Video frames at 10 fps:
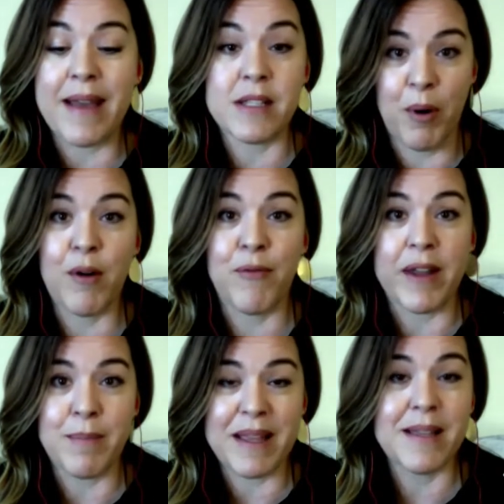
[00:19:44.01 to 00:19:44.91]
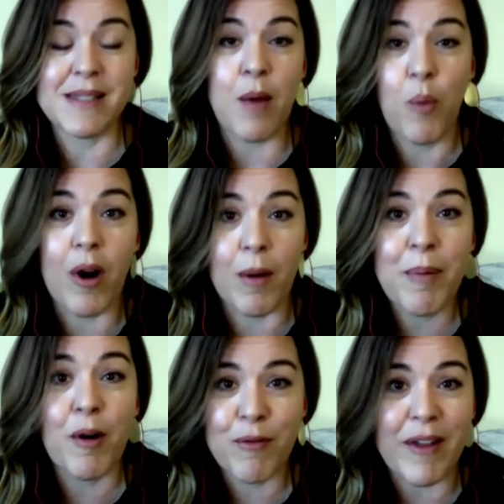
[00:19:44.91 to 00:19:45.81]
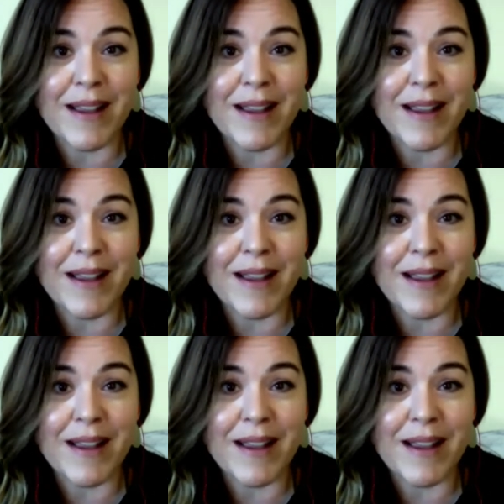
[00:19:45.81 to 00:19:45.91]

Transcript: as perfect, because they were perfect.